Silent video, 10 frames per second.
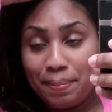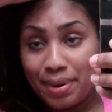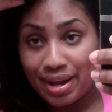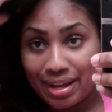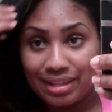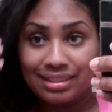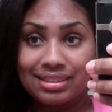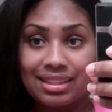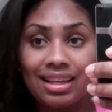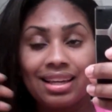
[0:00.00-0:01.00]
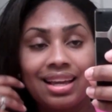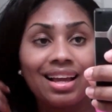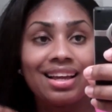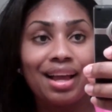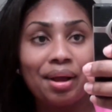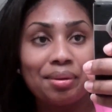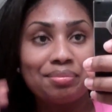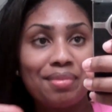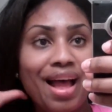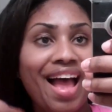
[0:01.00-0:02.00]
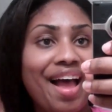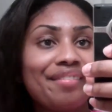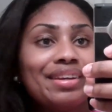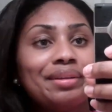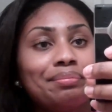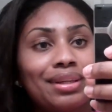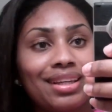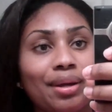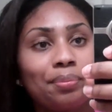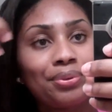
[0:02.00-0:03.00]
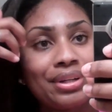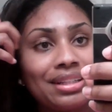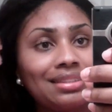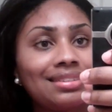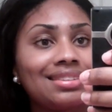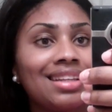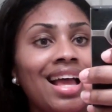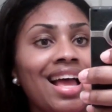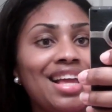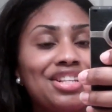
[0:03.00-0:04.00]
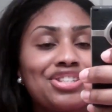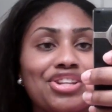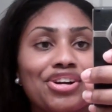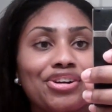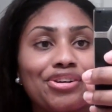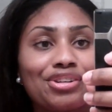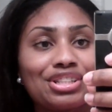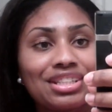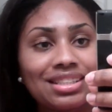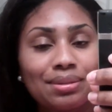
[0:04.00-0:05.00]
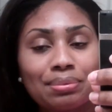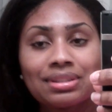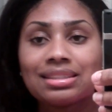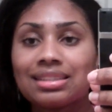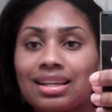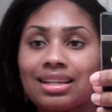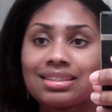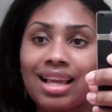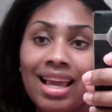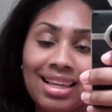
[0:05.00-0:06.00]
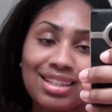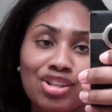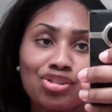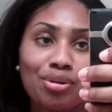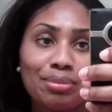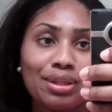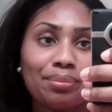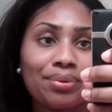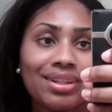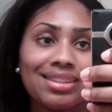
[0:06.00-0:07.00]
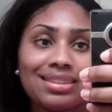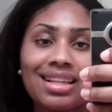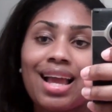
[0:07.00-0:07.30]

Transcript: but I'm having me a prince. So she's the princess. He's going to be the prince.